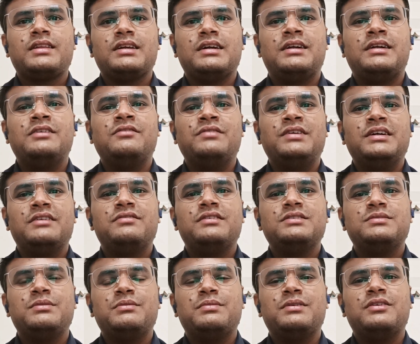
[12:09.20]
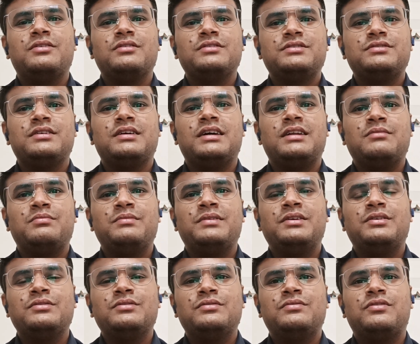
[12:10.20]
and the VFS people also helped
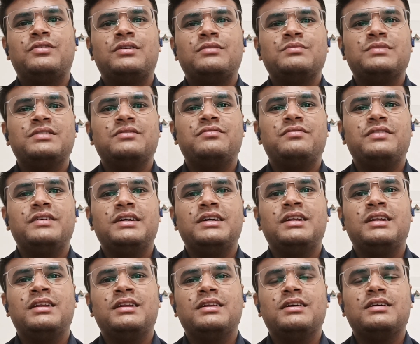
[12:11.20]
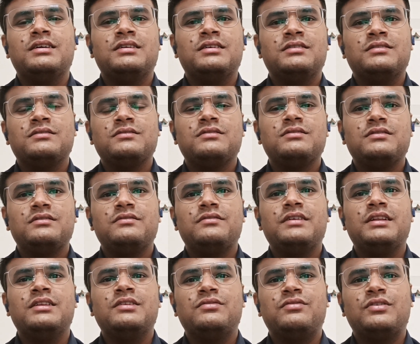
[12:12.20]
me to form the
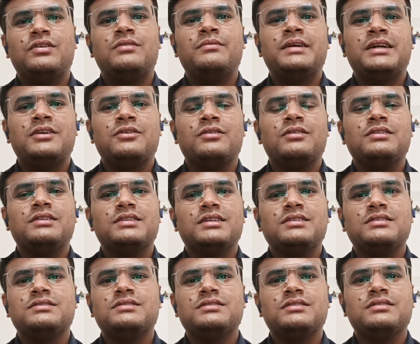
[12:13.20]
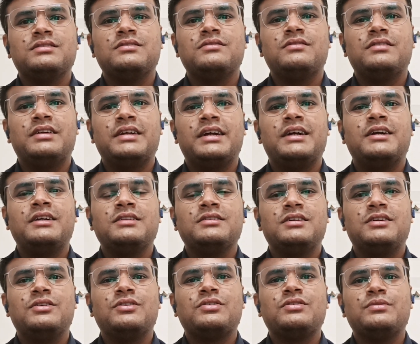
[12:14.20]
fill the form and all things regarding
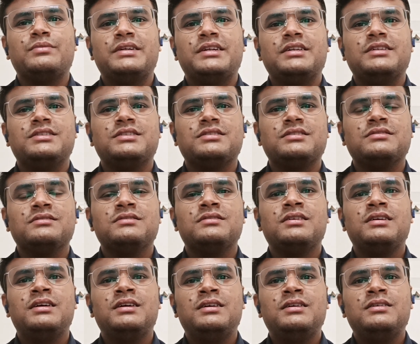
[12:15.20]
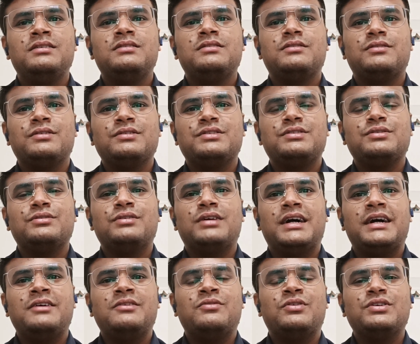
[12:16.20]
the documentation. Also,
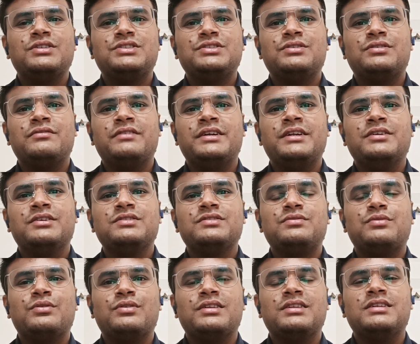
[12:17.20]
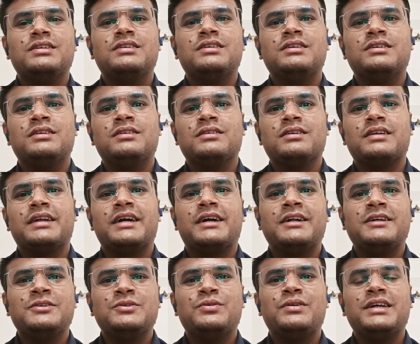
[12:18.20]
I watch your videos for the
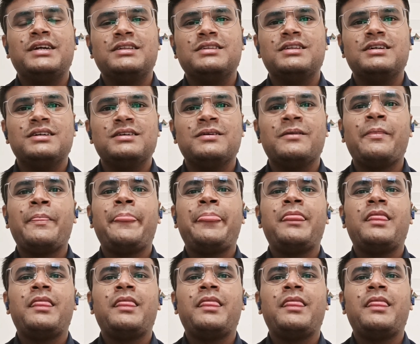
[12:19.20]
regarding you take the